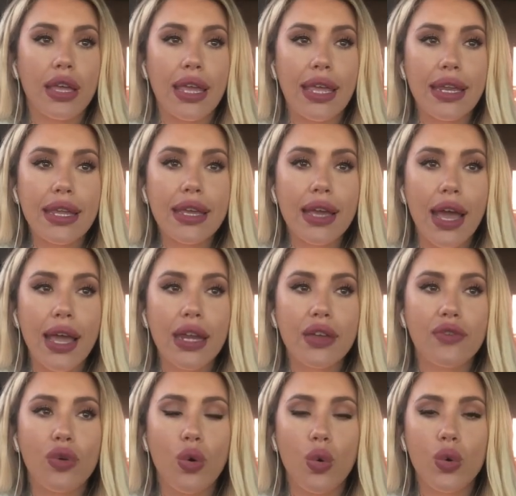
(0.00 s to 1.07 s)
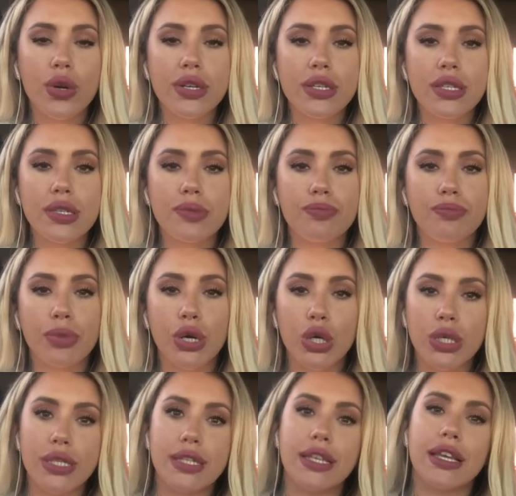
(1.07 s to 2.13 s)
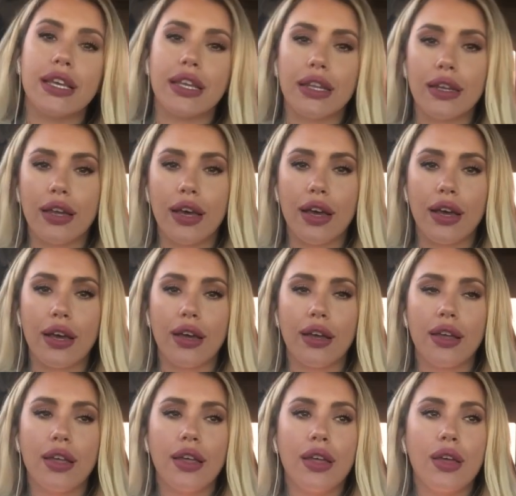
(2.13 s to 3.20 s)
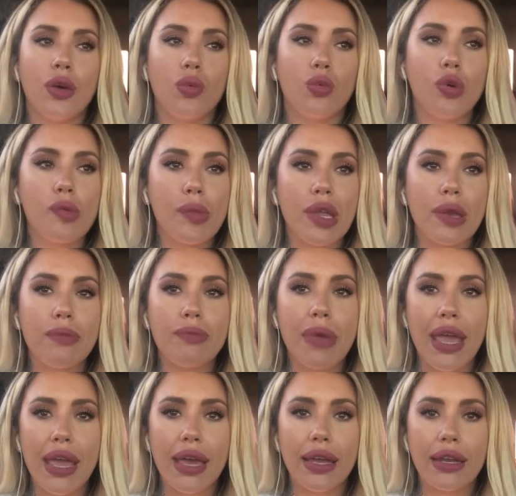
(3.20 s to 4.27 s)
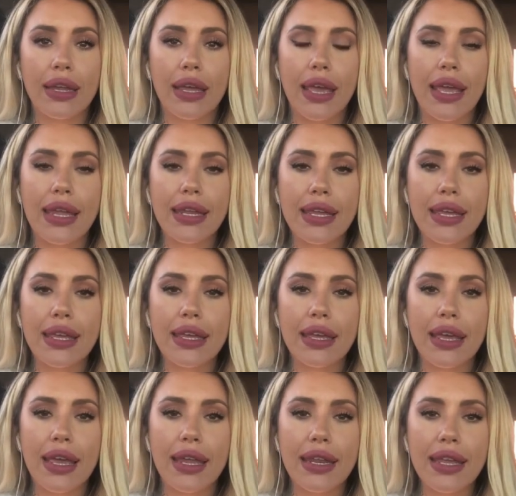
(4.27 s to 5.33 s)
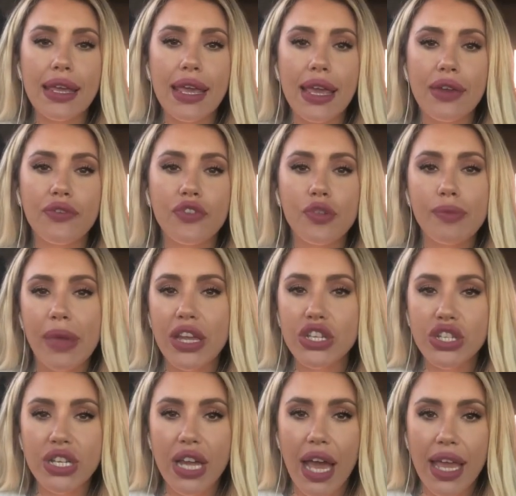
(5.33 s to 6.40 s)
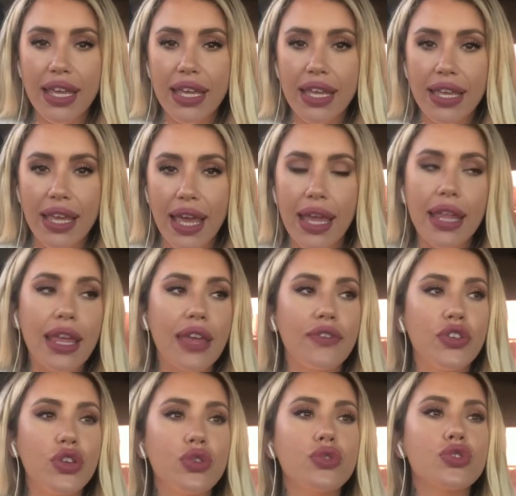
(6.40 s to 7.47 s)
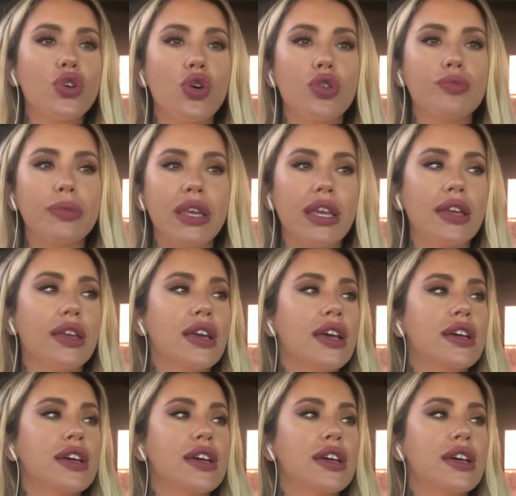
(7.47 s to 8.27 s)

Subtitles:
any kind of horse person, woman, man, any information I can get. If you told me